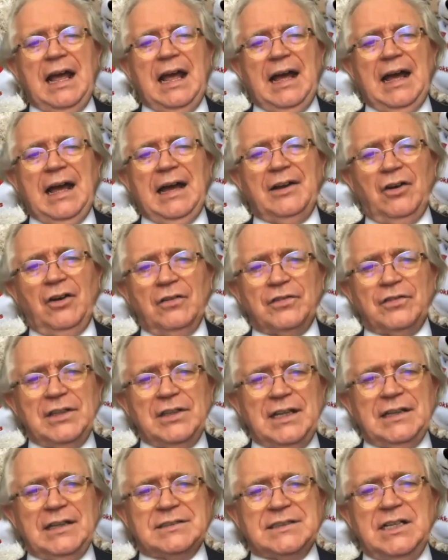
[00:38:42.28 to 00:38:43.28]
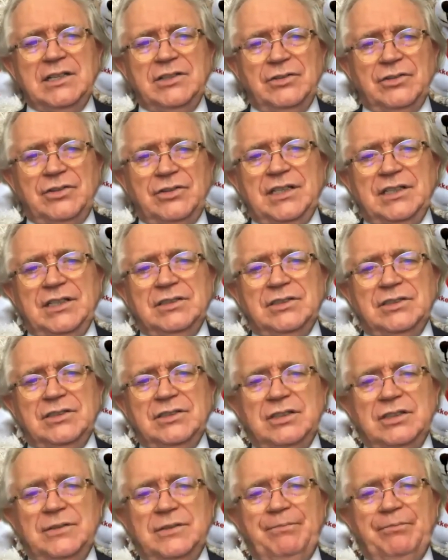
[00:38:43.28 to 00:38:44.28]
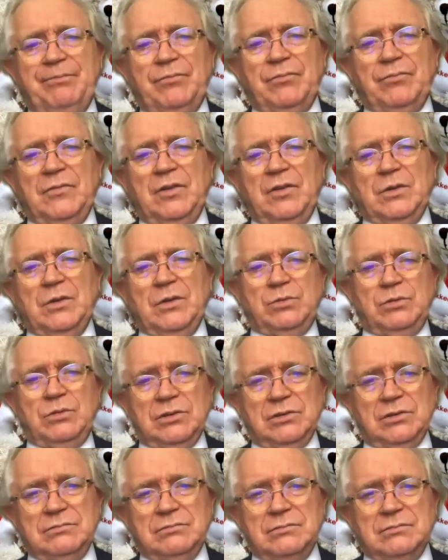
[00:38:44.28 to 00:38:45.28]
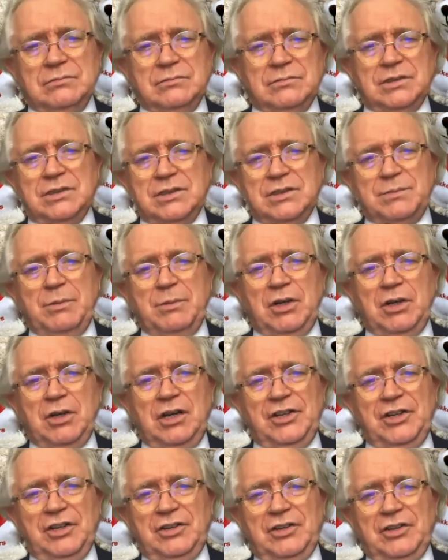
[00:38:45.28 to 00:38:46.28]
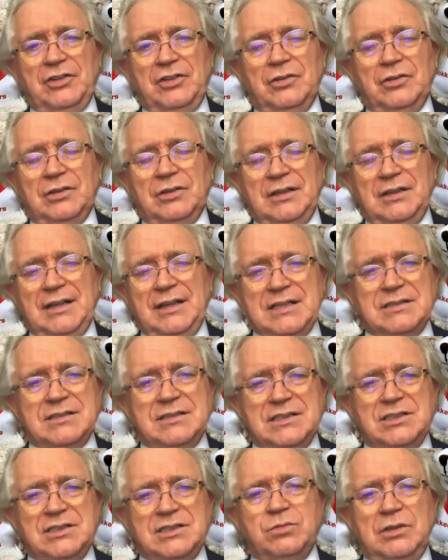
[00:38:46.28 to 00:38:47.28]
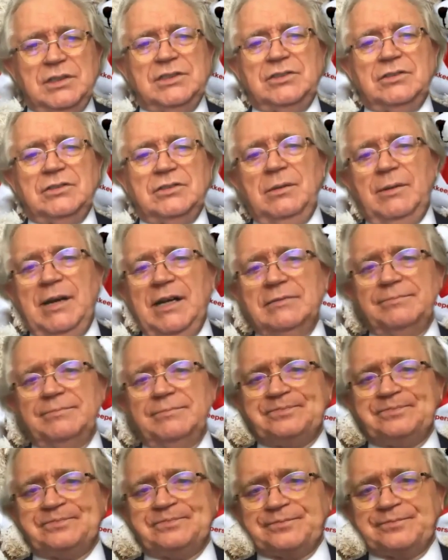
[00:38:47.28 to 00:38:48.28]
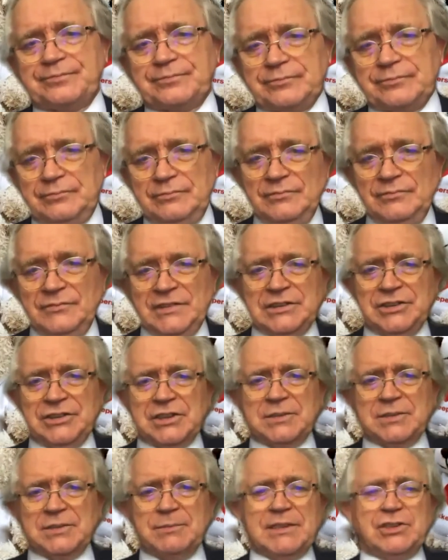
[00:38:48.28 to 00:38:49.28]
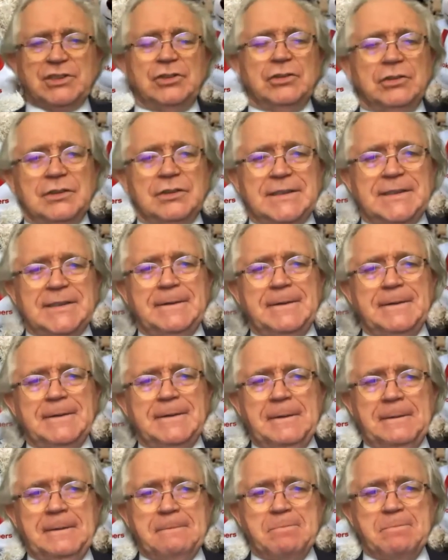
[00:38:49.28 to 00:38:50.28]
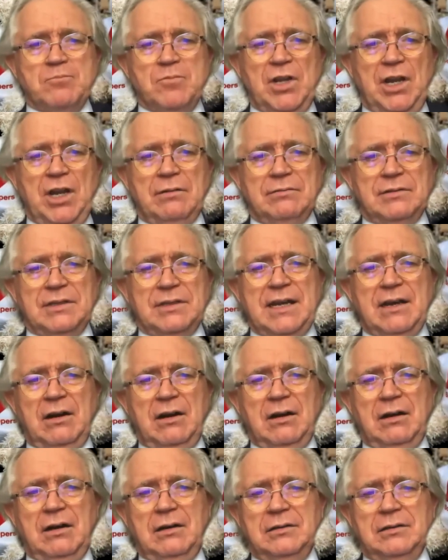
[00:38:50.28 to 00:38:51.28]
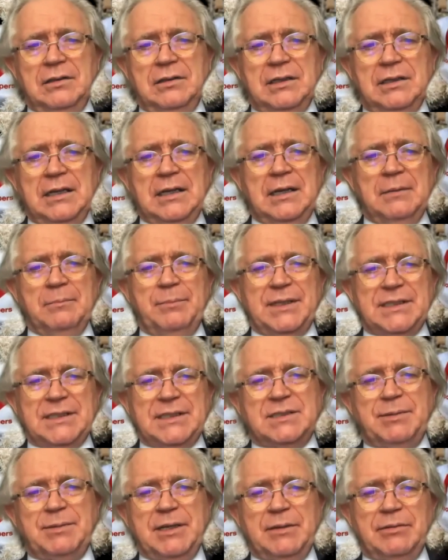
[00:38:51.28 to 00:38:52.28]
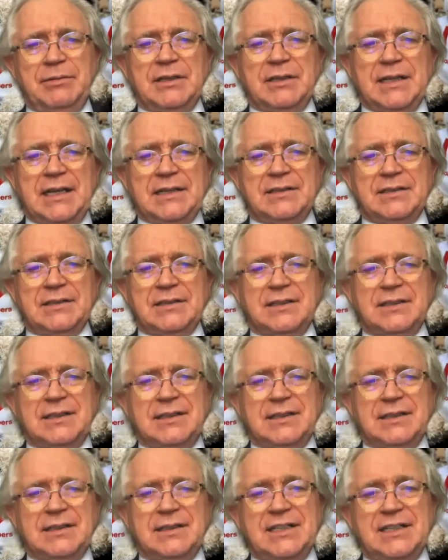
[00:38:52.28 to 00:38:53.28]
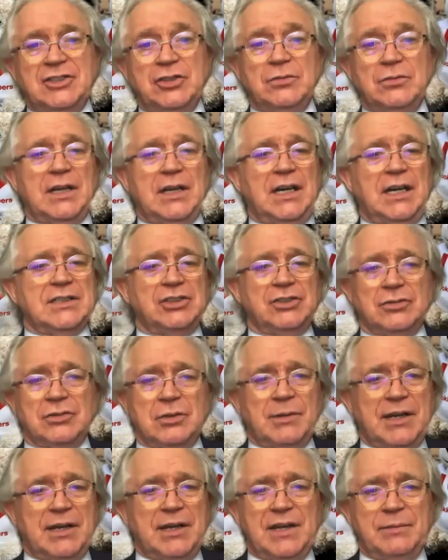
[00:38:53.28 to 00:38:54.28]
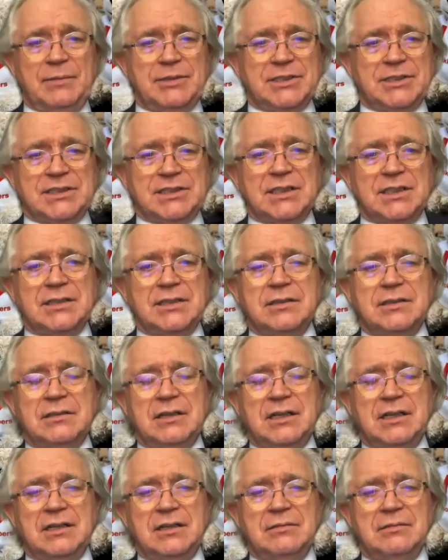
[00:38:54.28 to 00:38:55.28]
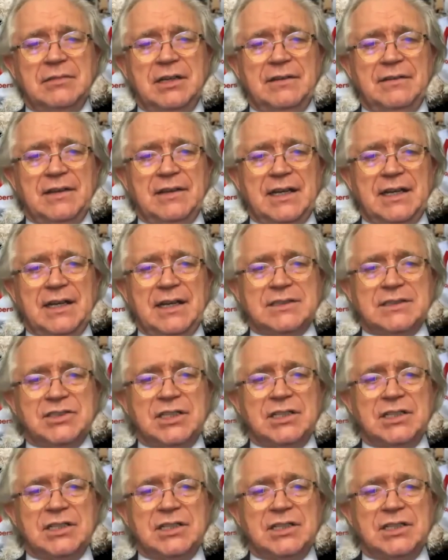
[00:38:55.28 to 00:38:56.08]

And often they'll tell you things which will spur another thought, and that's what it's all about. Just make sure that, you know, they are business people at the end of the day. They do like to talk about their business, and that's it.